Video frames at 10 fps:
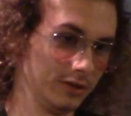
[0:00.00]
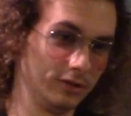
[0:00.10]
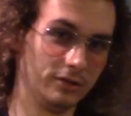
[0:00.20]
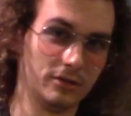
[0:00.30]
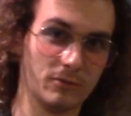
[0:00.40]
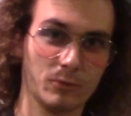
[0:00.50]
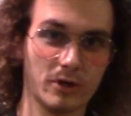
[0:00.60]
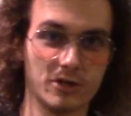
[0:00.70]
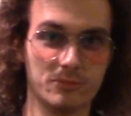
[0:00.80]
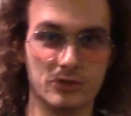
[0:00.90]
you know, we're
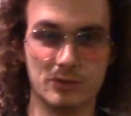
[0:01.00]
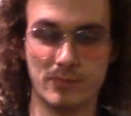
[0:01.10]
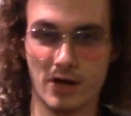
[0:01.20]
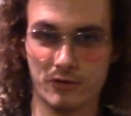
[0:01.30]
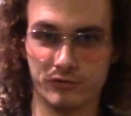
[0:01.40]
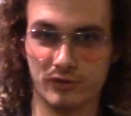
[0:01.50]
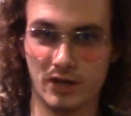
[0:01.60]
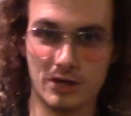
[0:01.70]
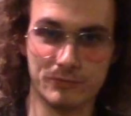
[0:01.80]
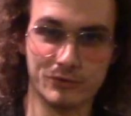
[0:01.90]
going to be about as
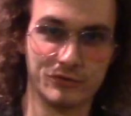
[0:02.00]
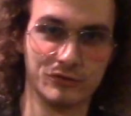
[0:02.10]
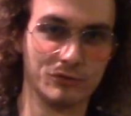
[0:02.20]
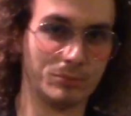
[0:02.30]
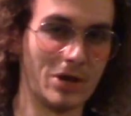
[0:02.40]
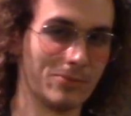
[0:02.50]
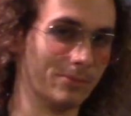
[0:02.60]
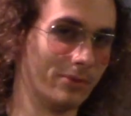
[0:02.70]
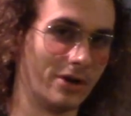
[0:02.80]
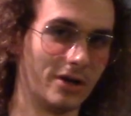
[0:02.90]
lifeless as paper
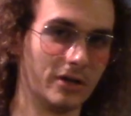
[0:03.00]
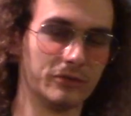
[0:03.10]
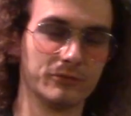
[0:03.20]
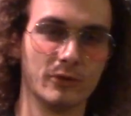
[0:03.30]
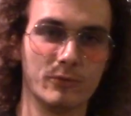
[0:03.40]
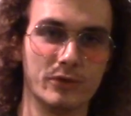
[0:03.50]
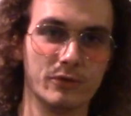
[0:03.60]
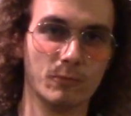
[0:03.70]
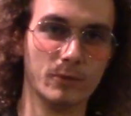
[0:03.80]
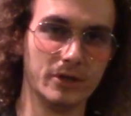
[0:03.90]
bags floating in the
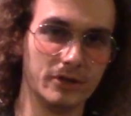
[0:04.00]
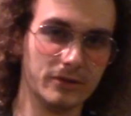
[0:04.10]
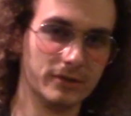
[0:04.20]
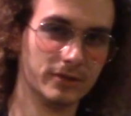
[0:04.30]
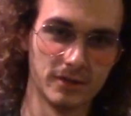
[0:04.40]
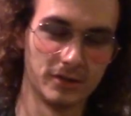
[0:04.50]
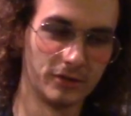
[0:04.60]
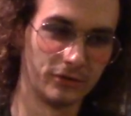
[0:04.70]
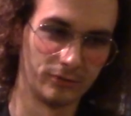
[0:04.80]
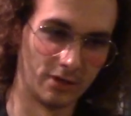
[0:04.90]
wind.
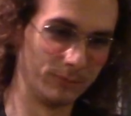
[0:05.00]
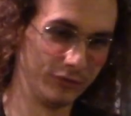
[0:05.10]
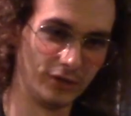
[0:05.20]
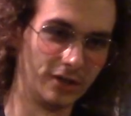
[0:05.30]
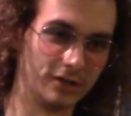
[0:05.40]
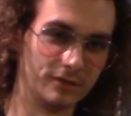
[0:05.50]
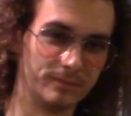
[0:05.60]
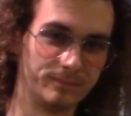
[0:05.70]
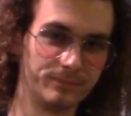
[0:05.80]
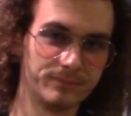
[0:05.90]
So I'm
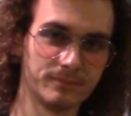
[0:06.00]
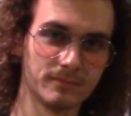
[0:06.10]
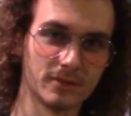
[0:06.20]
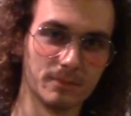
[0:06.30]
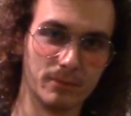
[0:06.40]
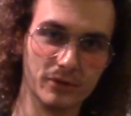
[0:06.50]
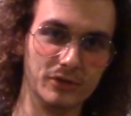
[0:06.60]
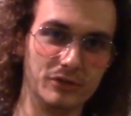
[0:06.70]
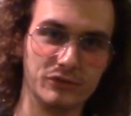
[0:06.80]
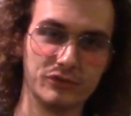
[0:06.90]
saying,
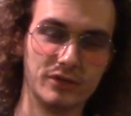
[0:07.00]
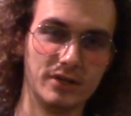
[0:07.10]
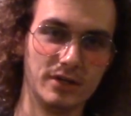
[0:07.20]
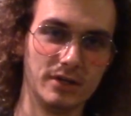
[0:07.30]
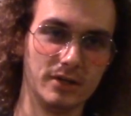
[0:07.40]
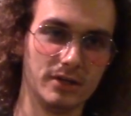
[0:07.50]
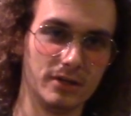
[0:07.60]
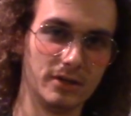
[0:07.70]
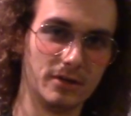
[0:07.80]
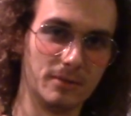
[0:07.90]
please,
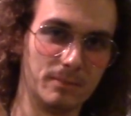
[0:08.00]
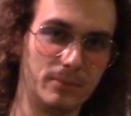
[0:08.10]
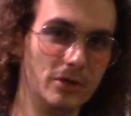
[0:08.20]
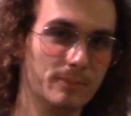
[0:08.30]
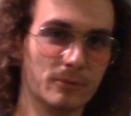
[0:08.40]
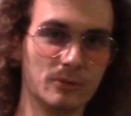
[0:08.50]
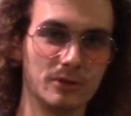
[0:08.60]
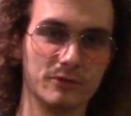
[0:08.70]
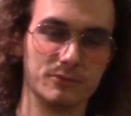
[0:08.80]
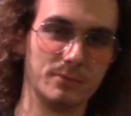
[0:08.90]

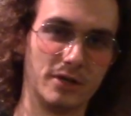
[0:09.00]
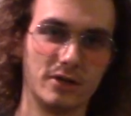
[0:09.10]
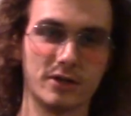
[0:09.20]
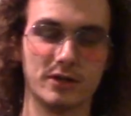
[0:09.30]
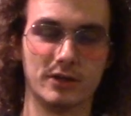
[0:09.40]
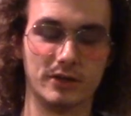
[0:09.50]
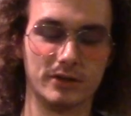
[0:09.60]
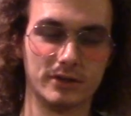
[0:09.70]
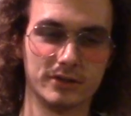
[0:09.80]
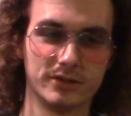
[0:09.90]
people of
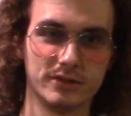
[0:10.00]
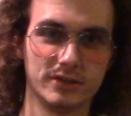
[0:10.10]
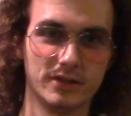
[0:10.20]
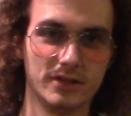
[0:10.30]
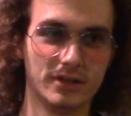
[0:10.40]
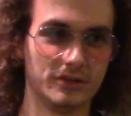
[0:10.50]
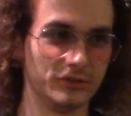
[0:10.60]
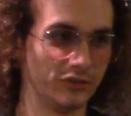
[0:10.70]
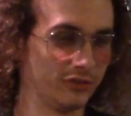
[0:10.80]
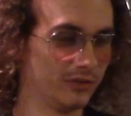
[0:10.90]
America,
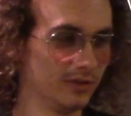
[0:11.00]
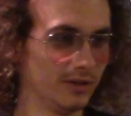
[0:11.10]
just